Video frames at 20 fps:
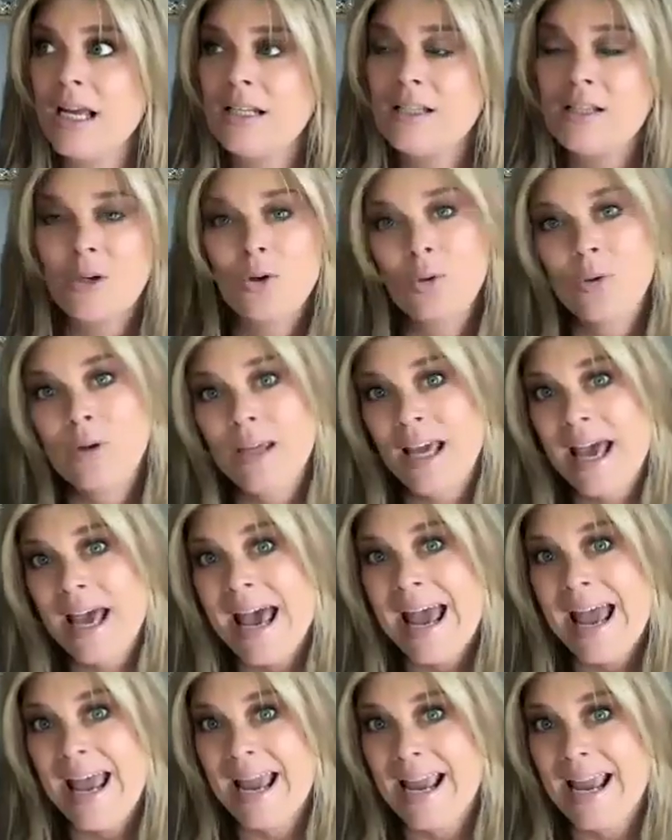it's
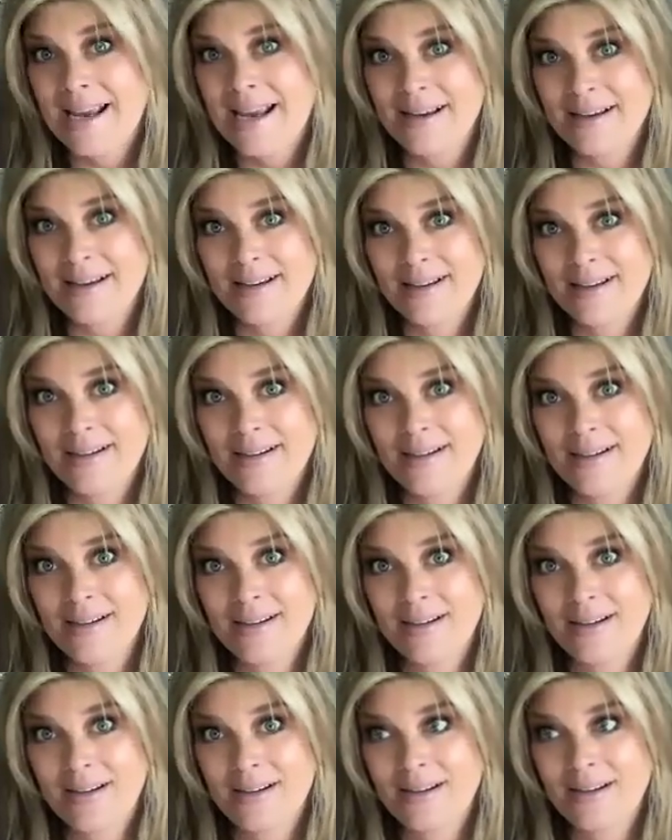okay
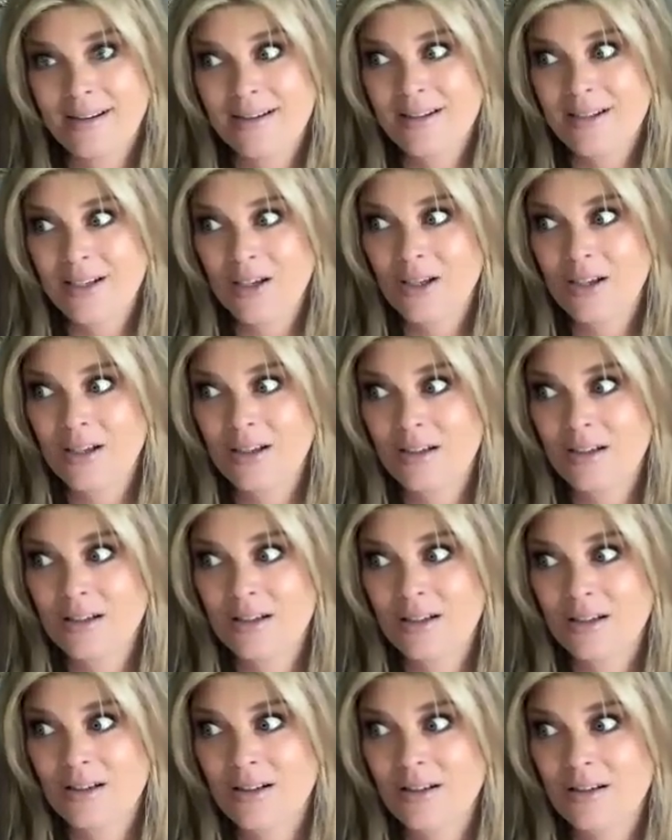to
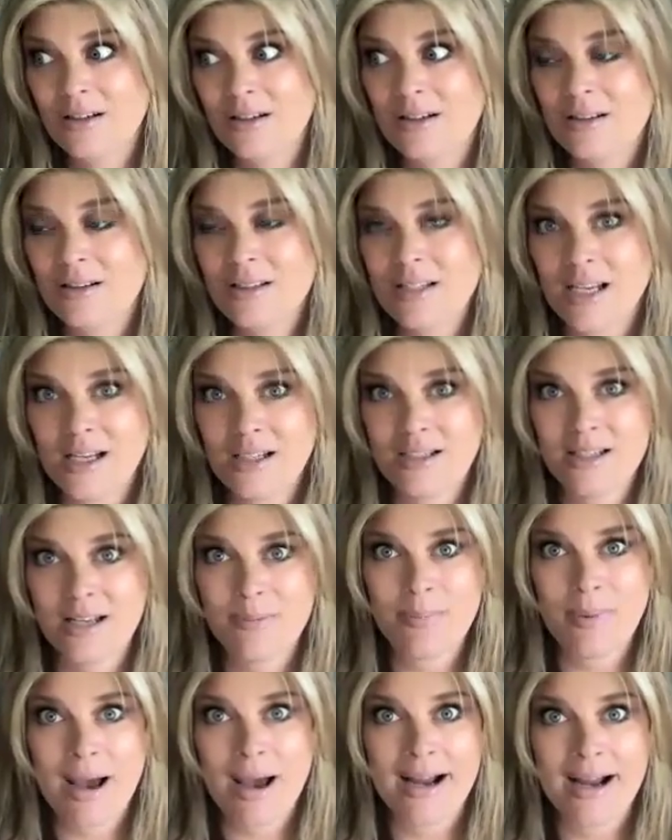take a
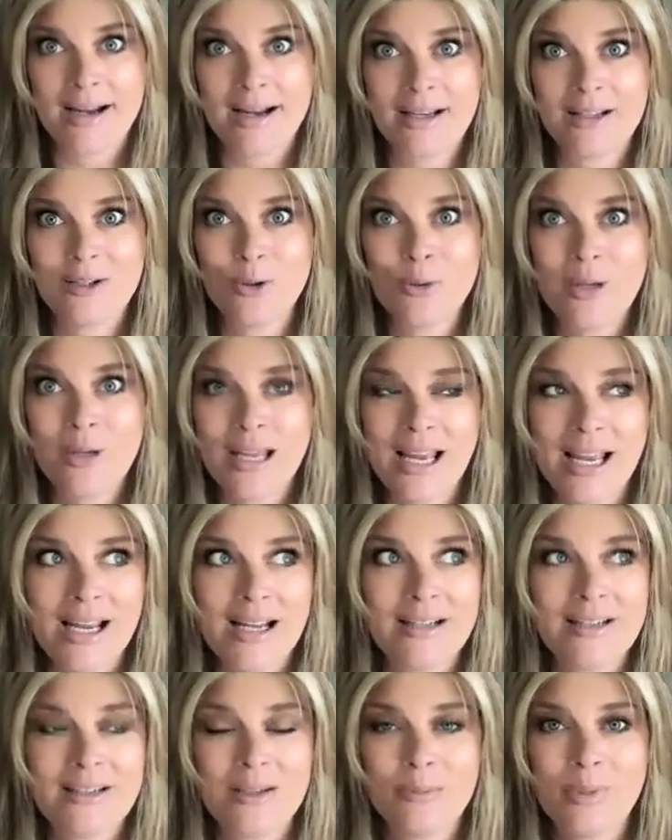step back. It's
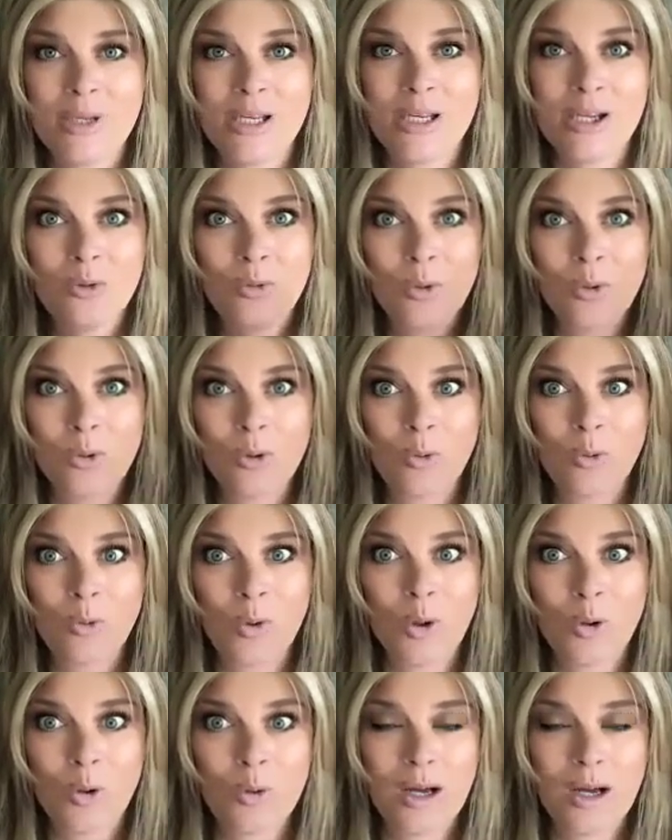okay to be quote
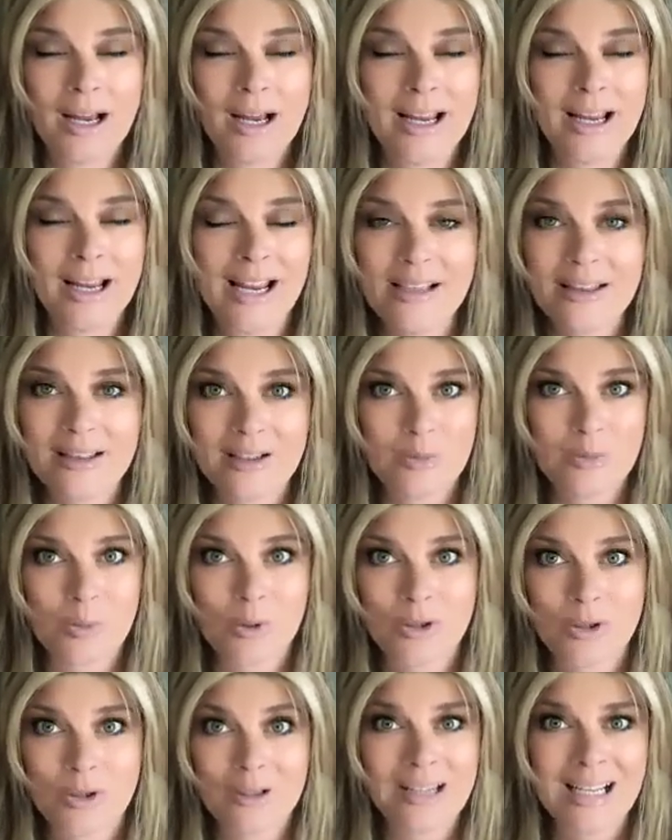unquote, I hate this
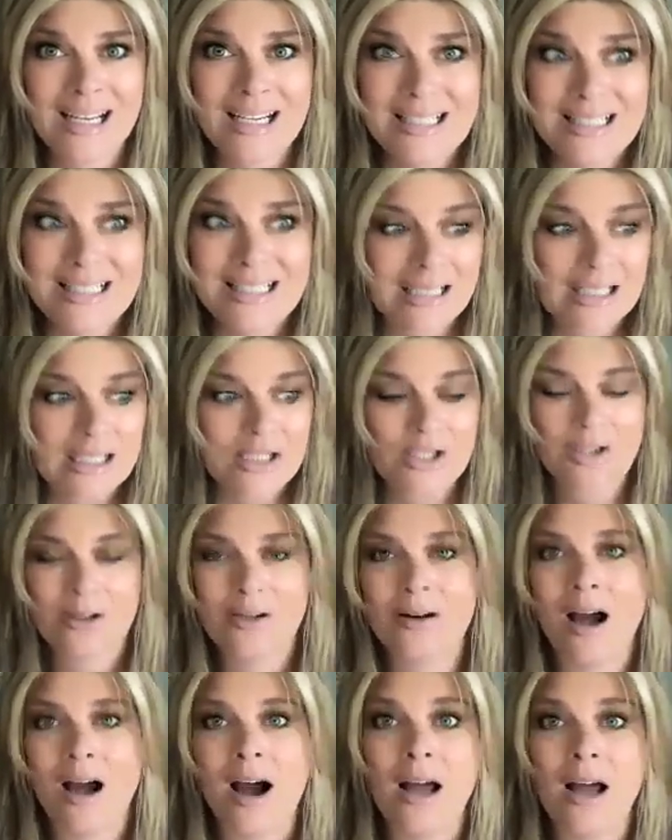word, lazy, because
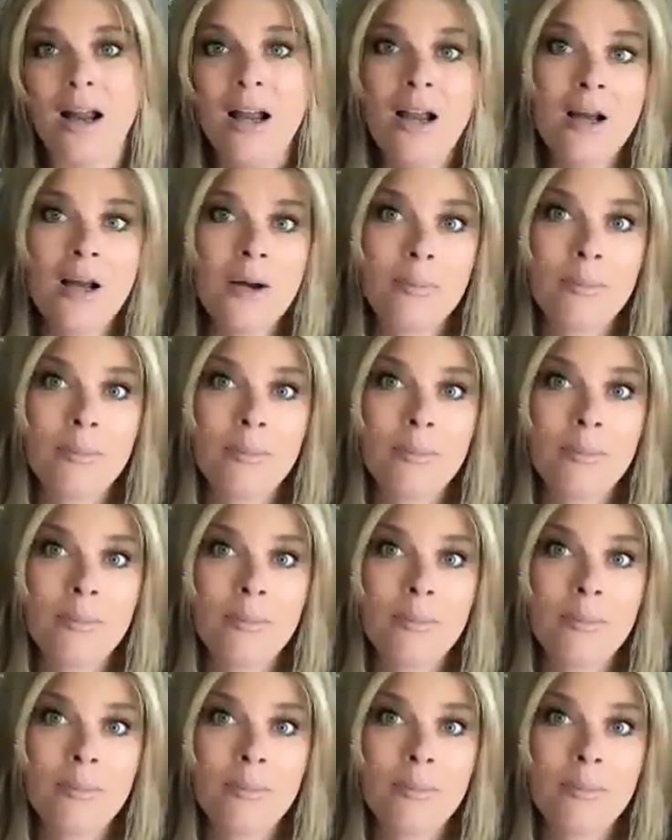you're not.